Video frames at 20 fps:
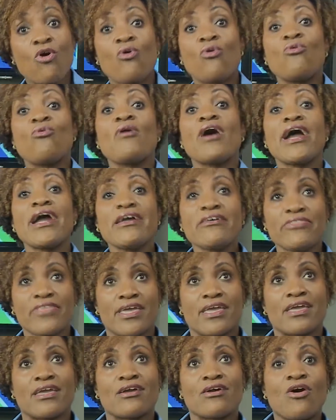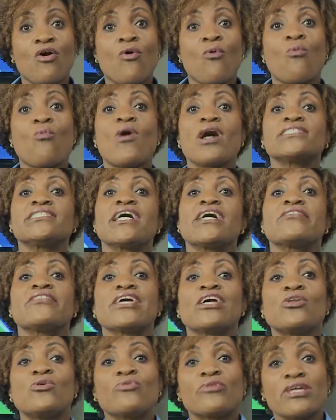Who are they? What are
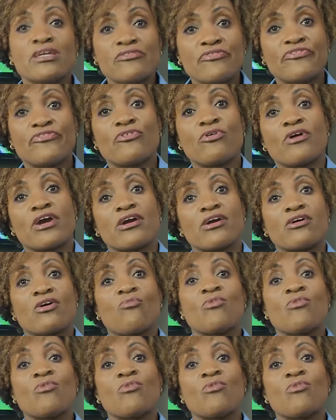they looking for?